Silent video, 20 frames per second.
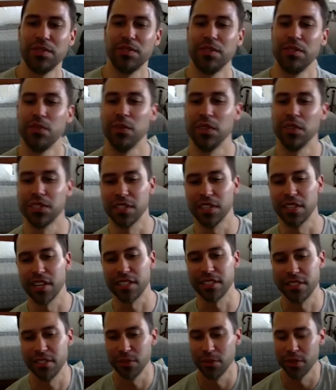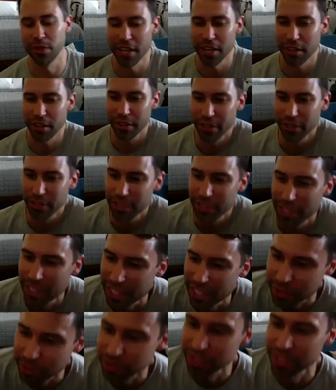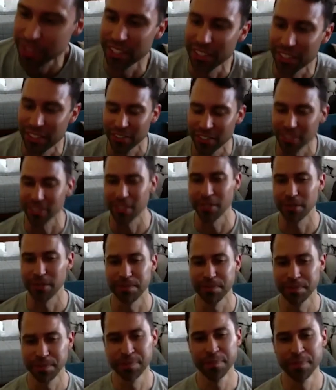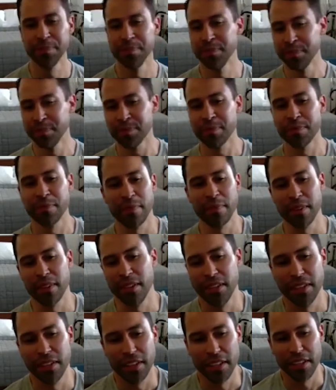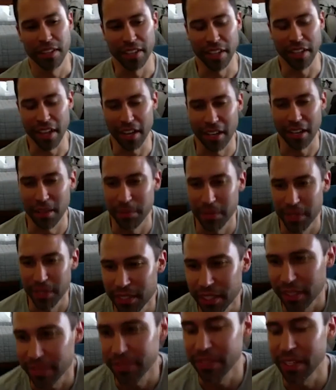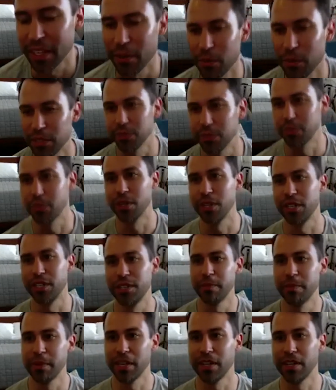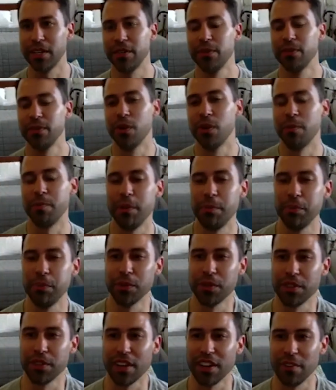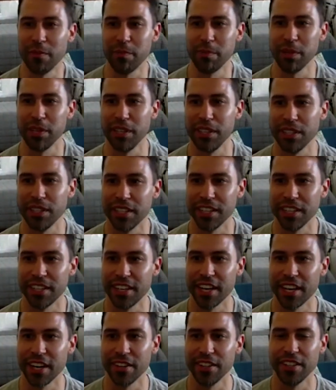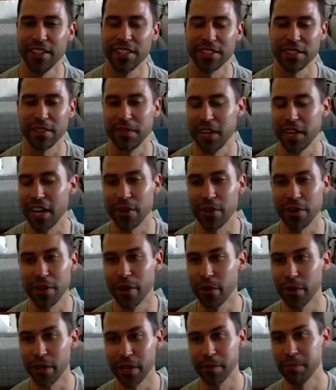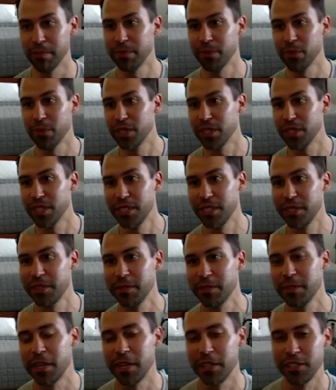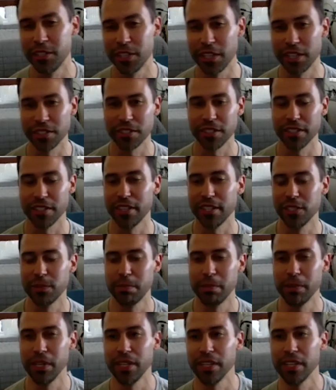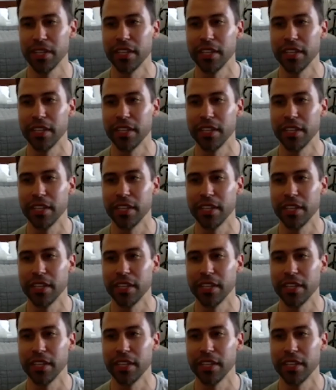once I got through the editor's cut, I was sitting there and going, yeah, I mean, I wasn't worried about what people thought of Pete in and out of this. I mean, I don't know him really. Jason does, but